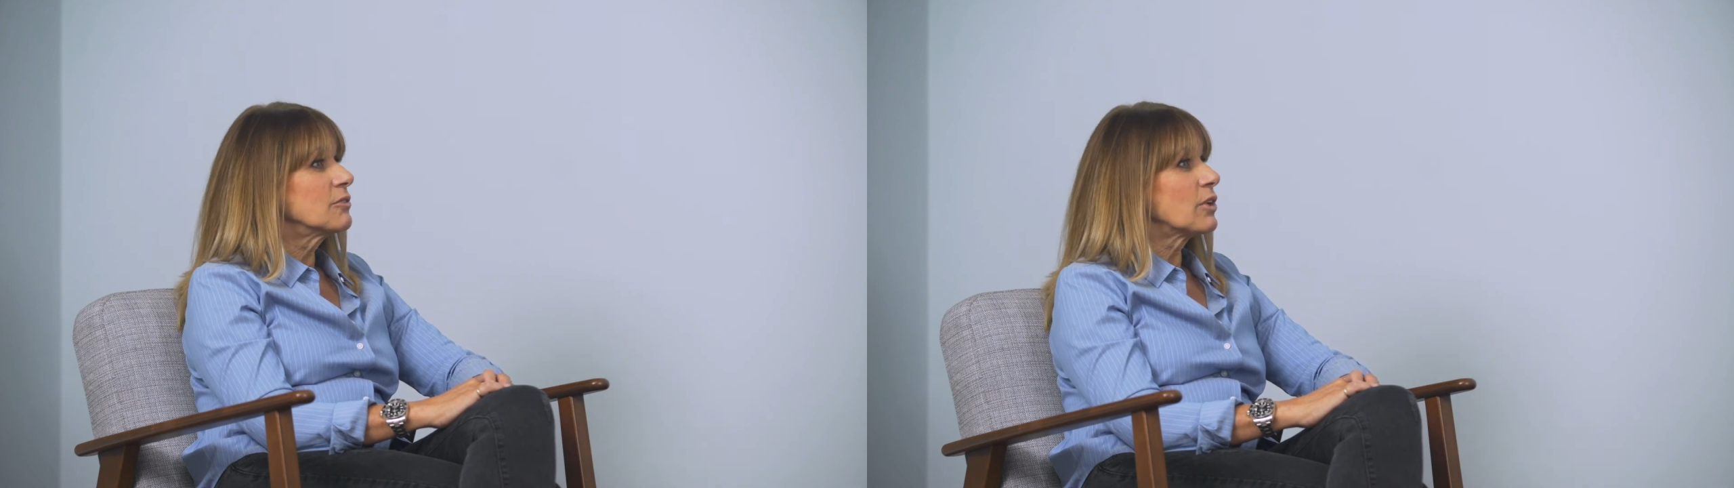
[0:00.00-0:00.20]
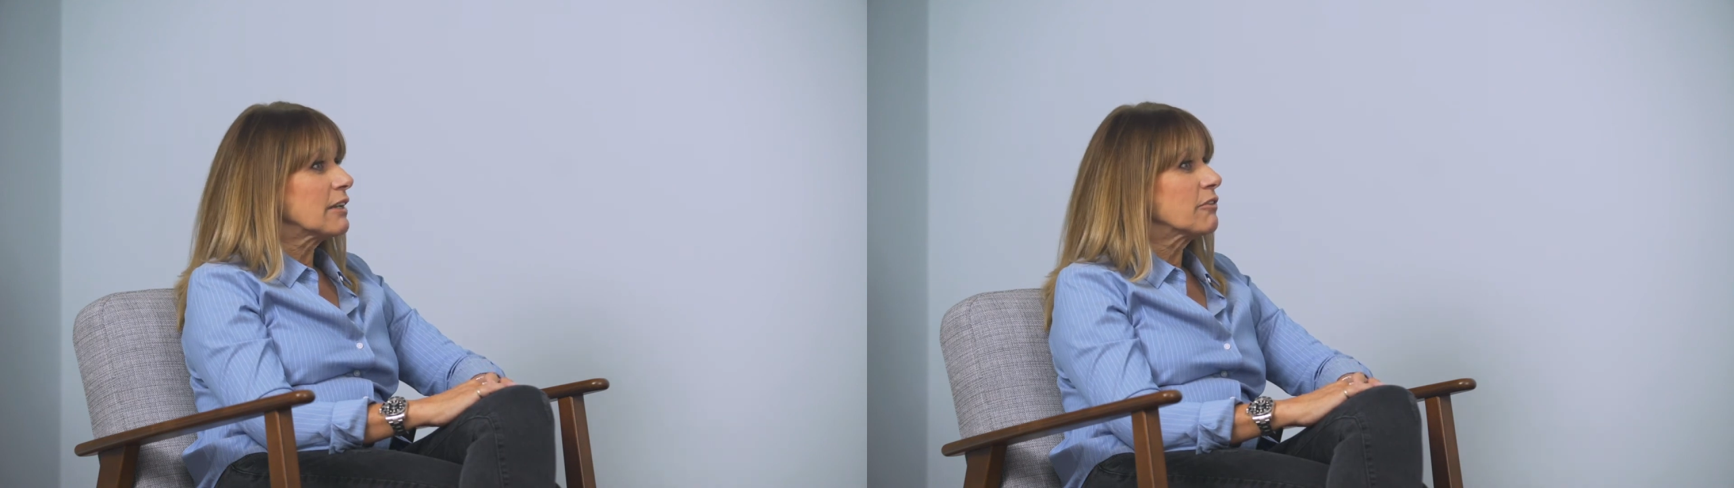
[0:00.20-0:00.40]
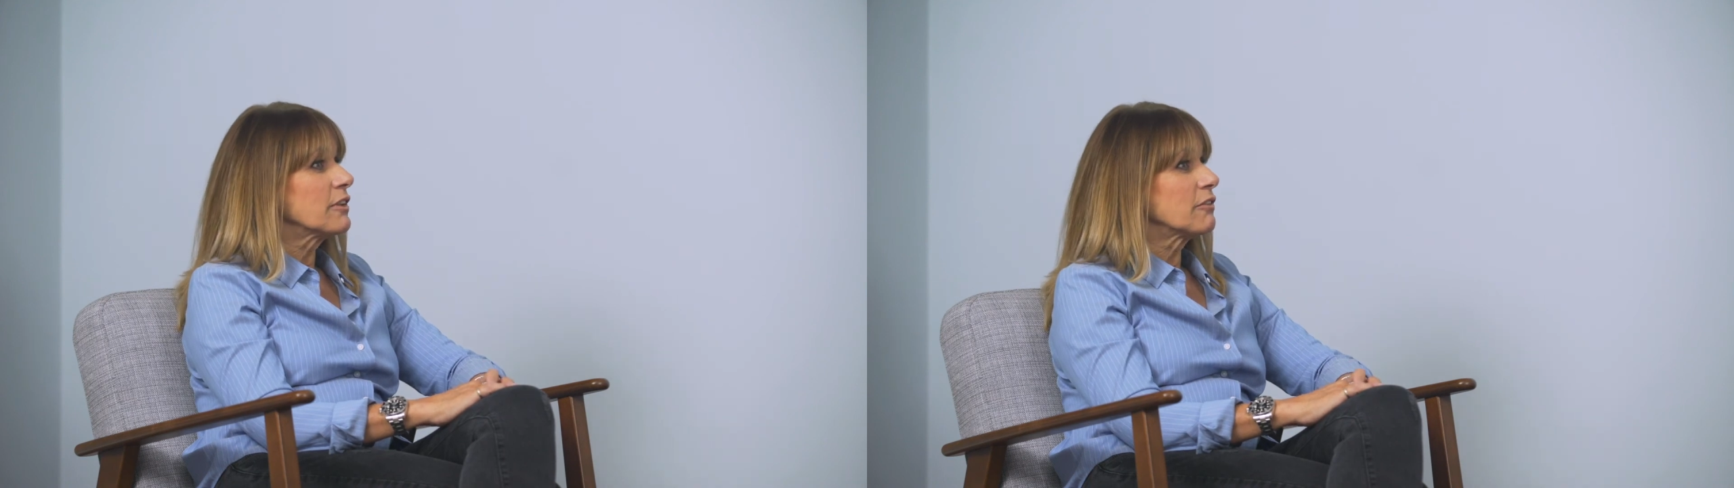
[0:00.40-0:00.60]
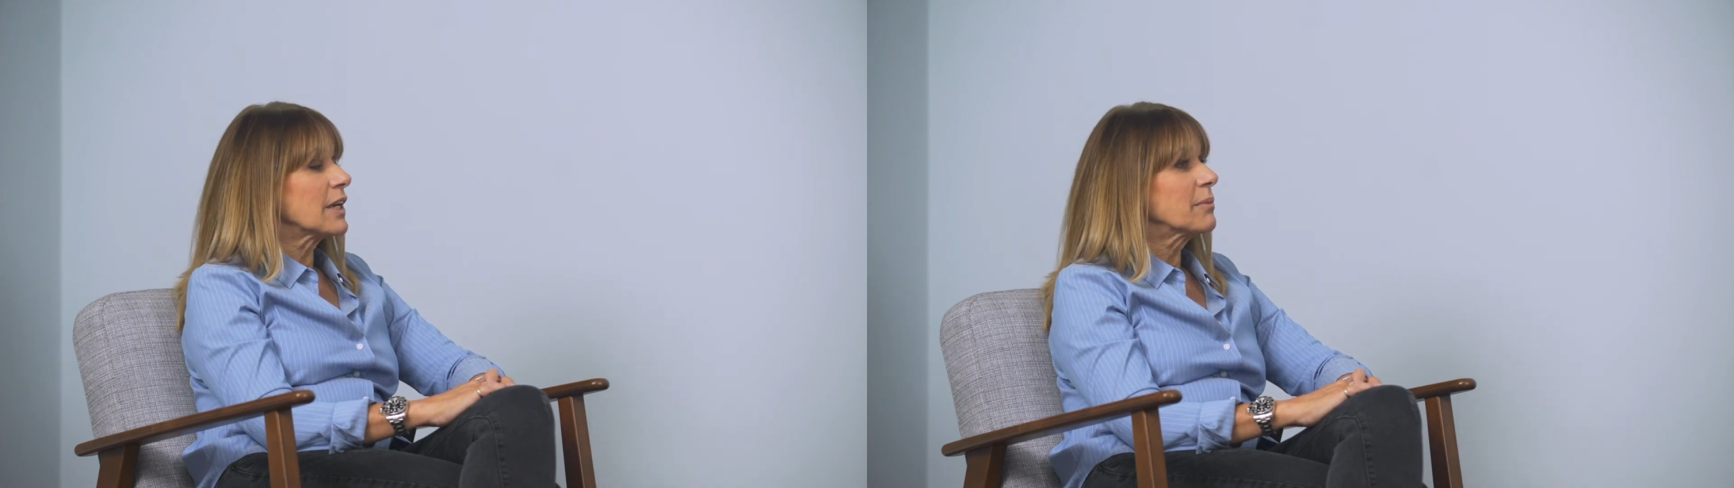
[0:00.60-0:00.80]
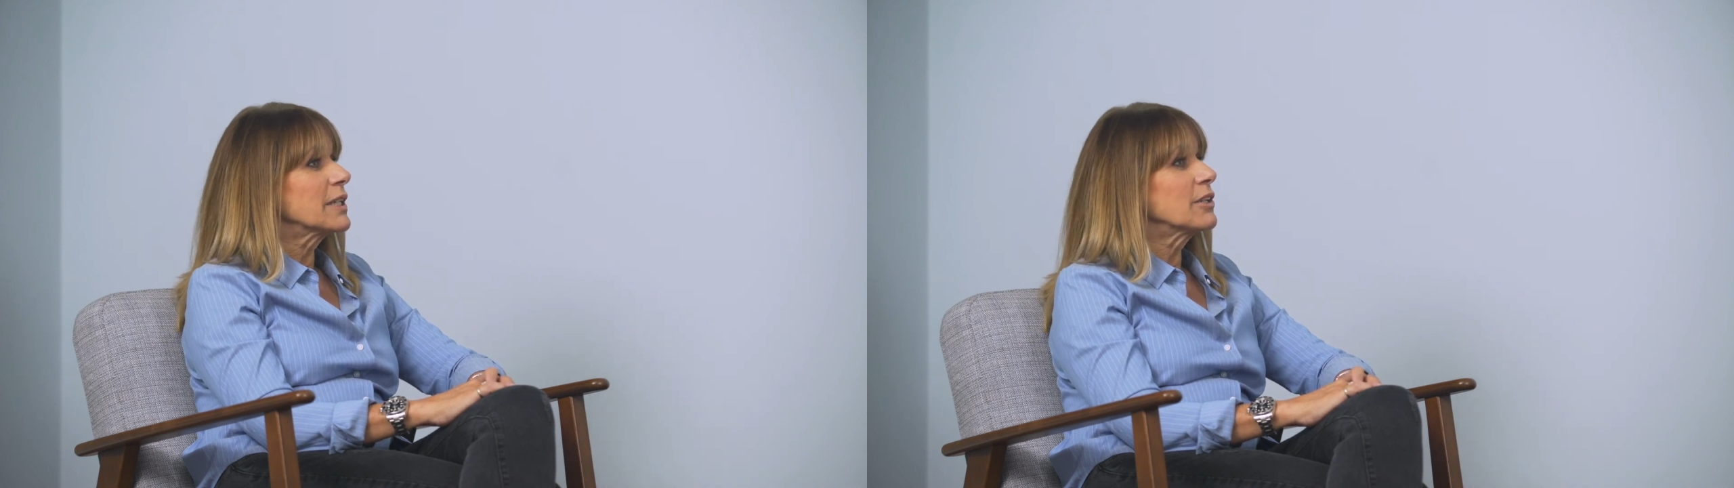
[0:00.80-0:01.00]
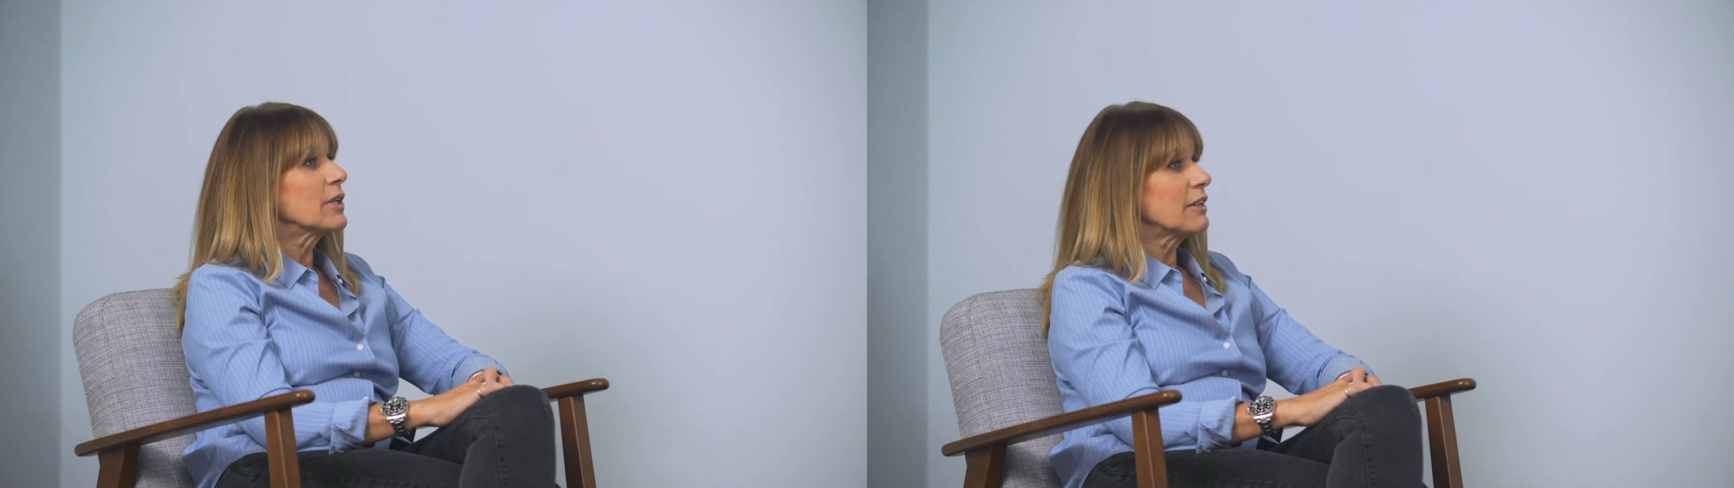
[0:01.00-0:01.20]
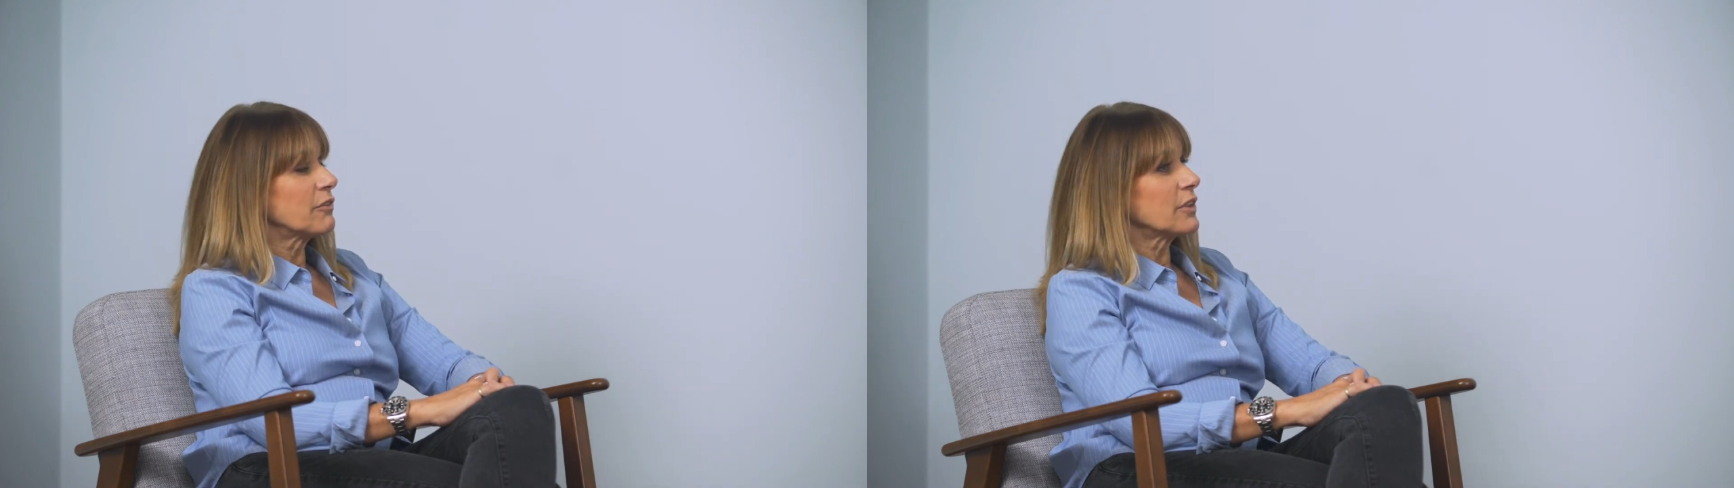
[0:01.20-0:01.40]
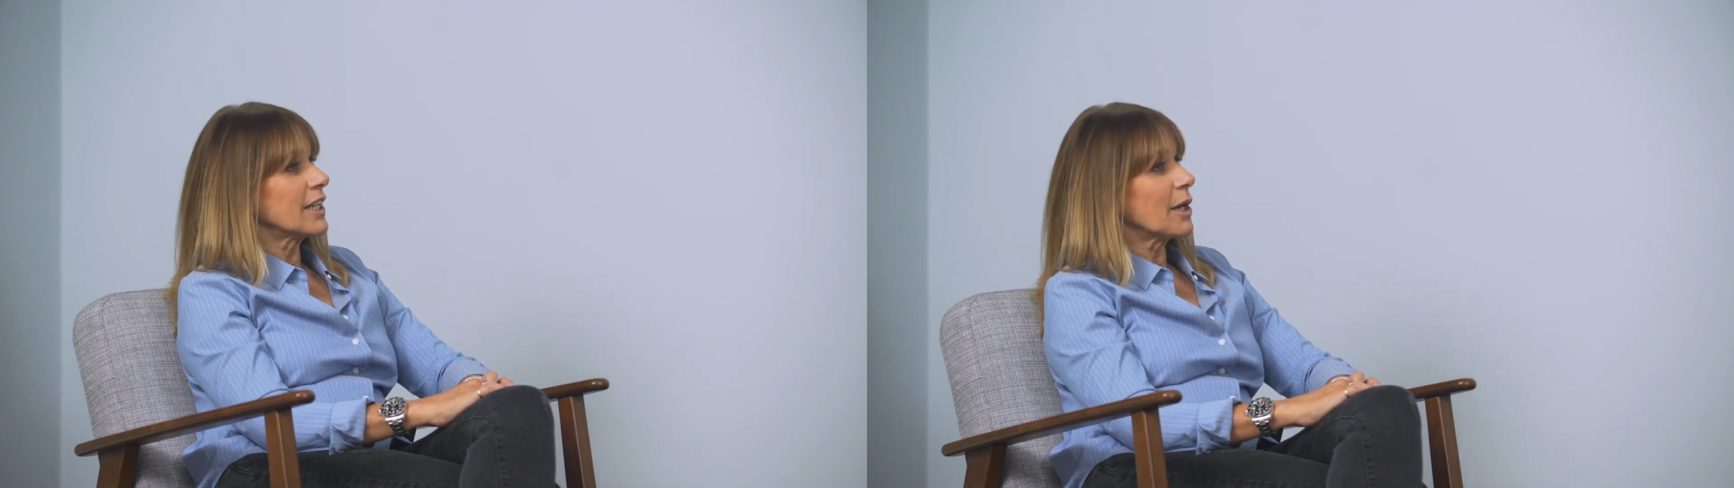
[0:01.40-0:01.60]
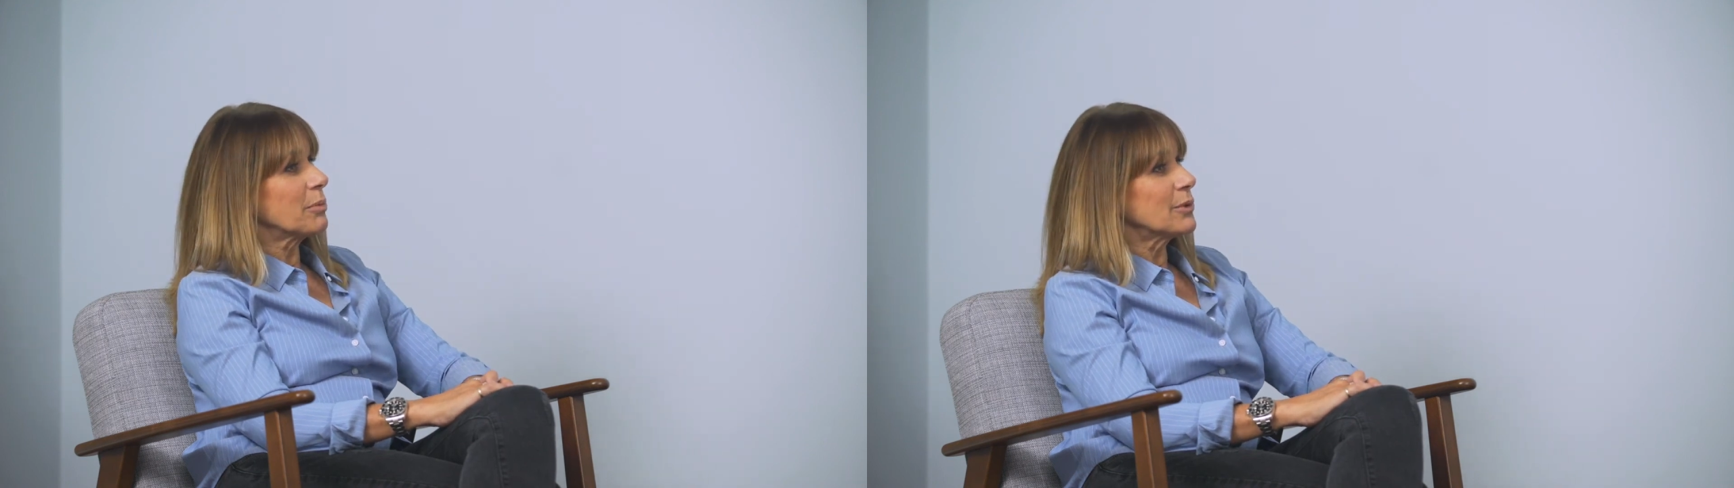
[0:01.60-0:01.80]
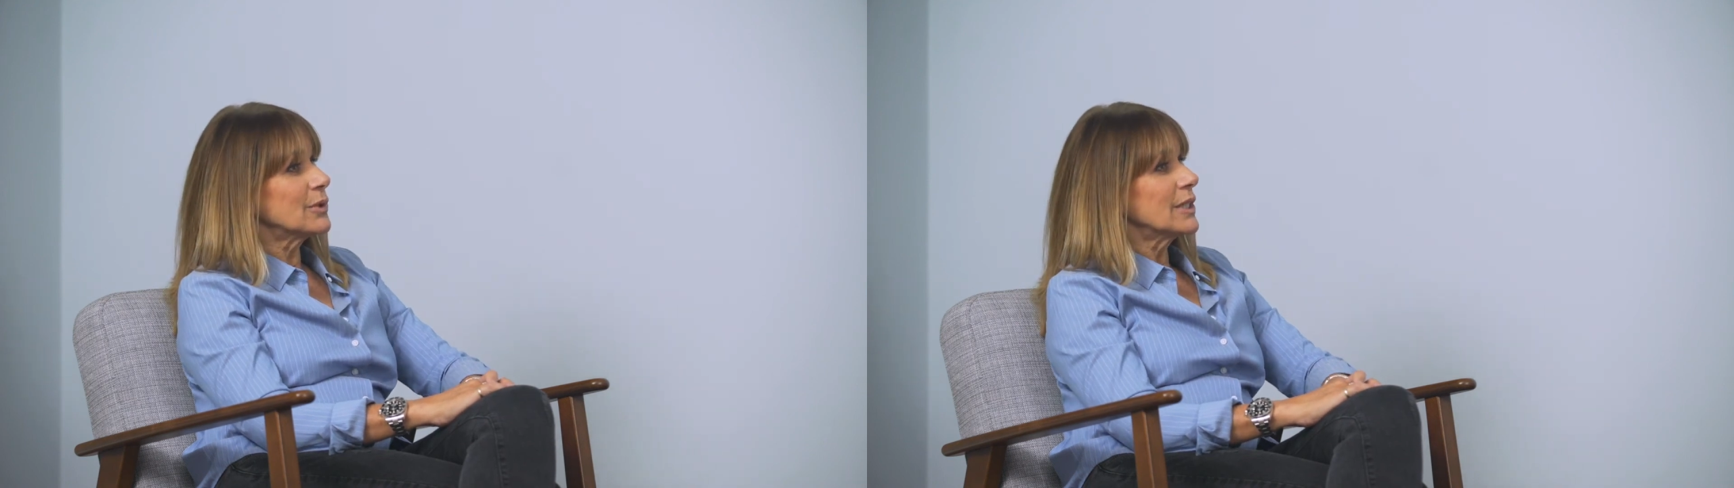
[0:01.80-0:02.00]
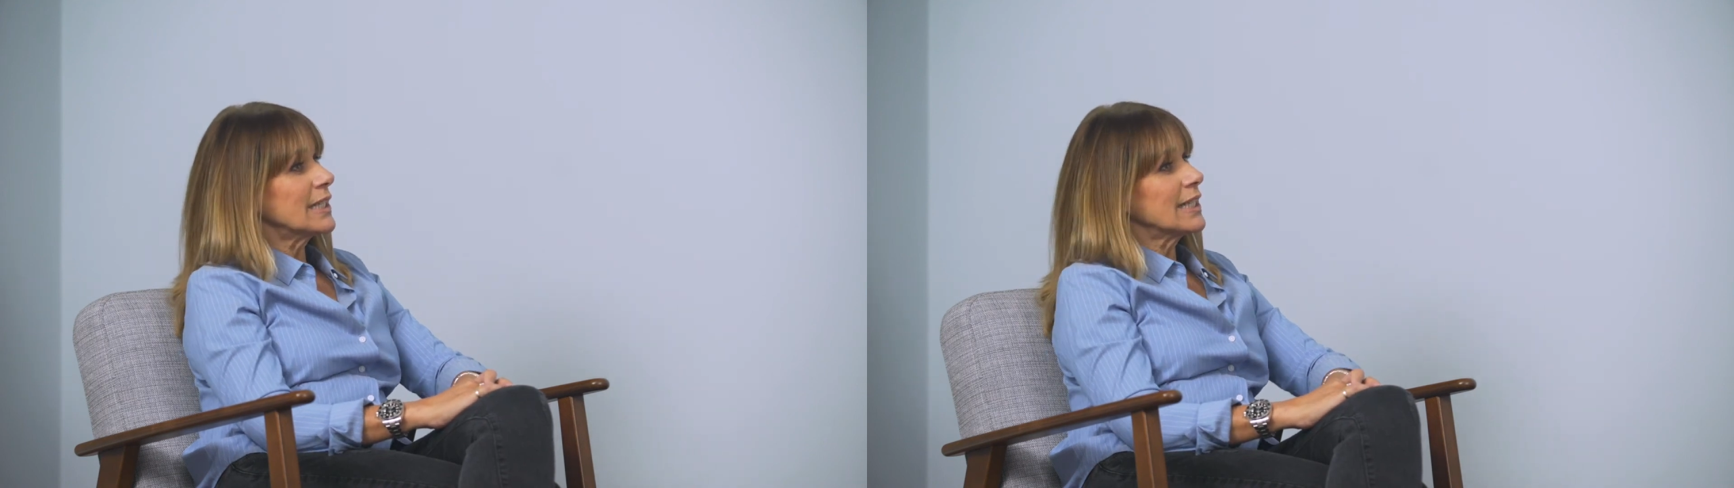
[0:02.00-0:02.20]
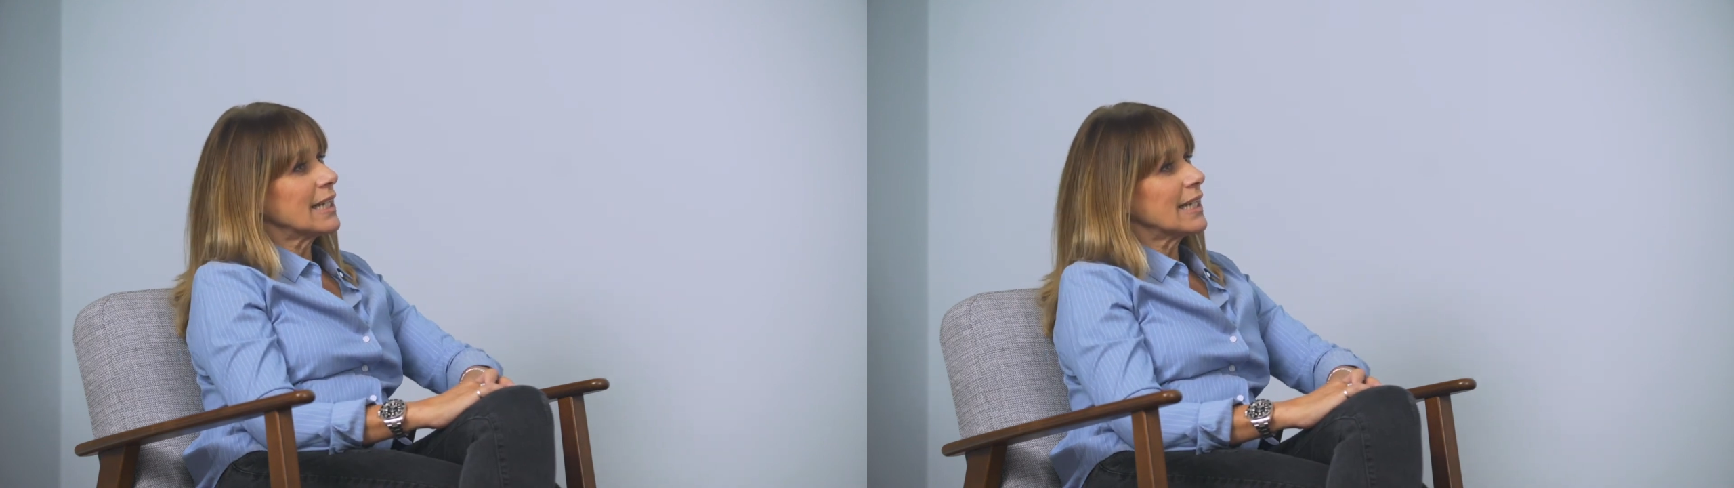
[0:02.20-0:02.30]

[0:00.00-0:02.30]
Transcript: right for the family, right for the couple?